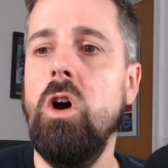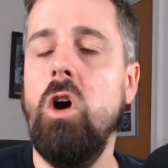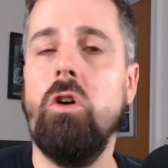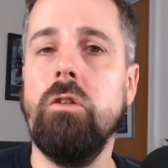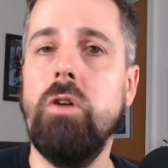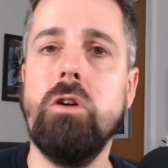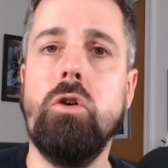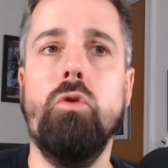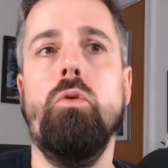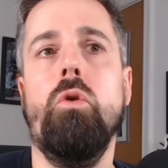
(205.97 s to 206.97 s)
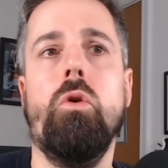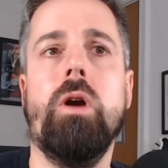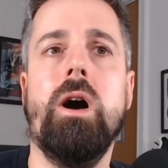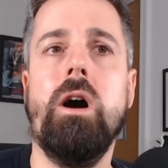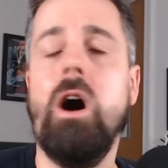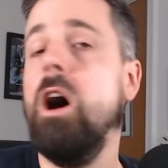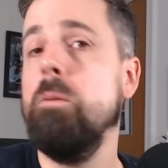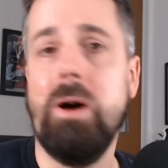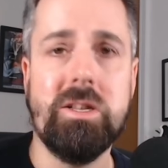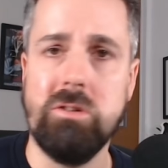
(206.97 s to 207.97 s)
on a vocal or a high
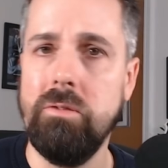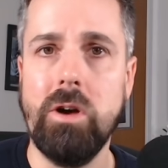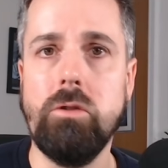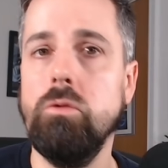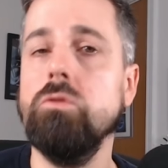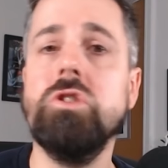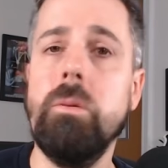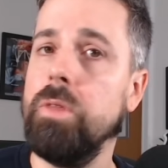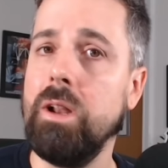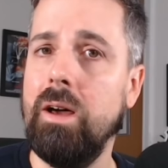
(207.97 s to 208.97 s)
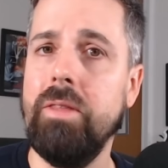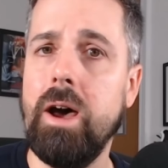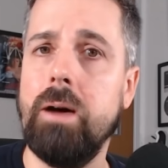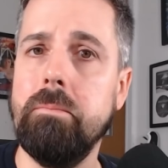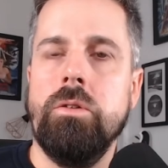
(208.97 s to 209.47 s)
pass on a vocal or something like that.